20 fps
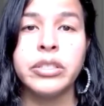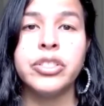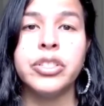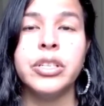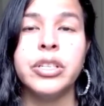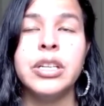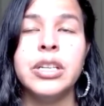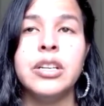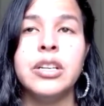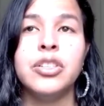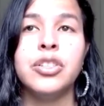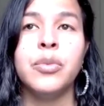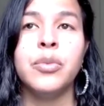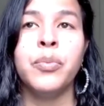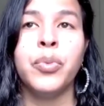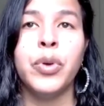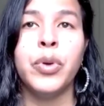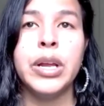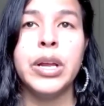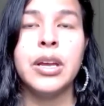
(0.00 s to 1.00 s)
She needed to
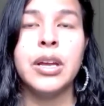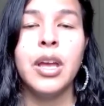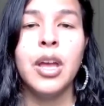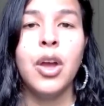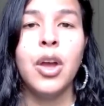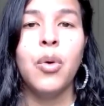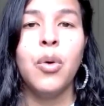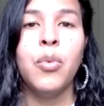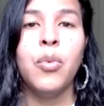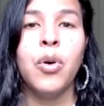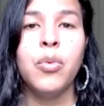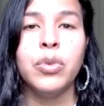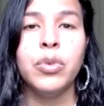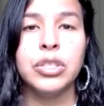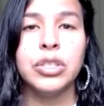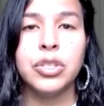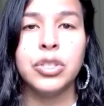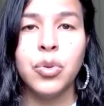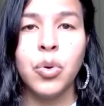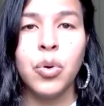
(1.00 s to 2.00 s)
break what
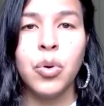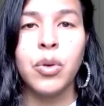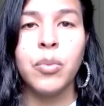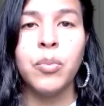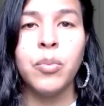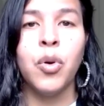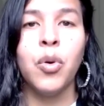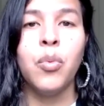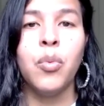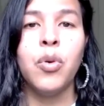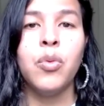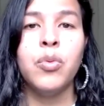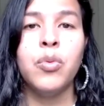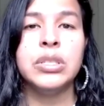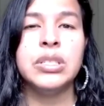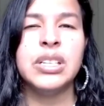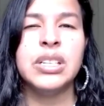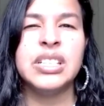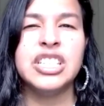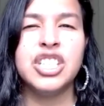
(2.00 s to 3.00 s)
was normal, what
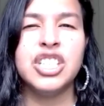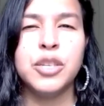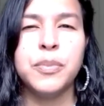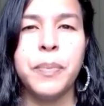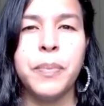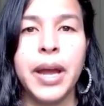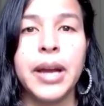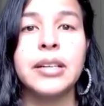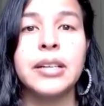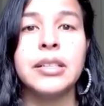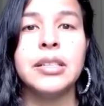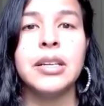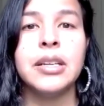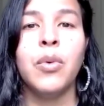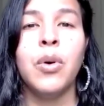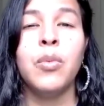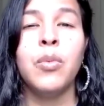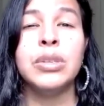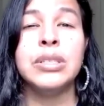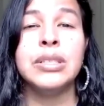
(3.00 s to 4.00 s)
was expected,
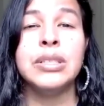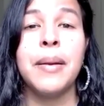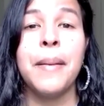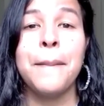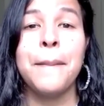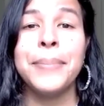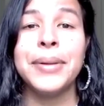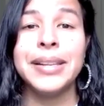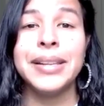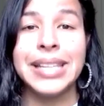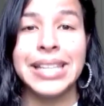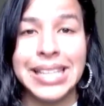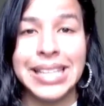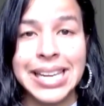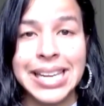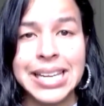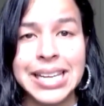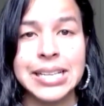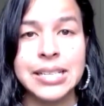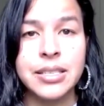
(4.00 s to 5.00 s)
what was in
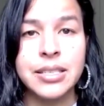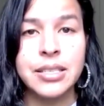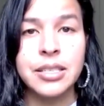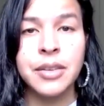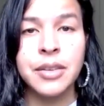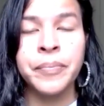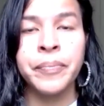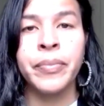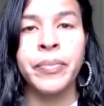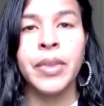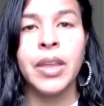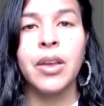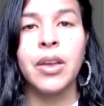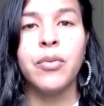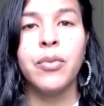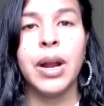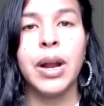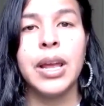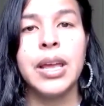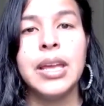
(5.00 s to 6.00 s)
place,
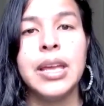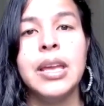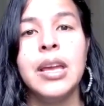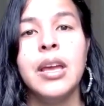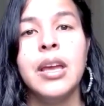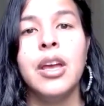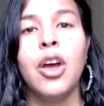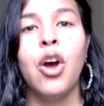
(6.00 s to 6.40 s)
right?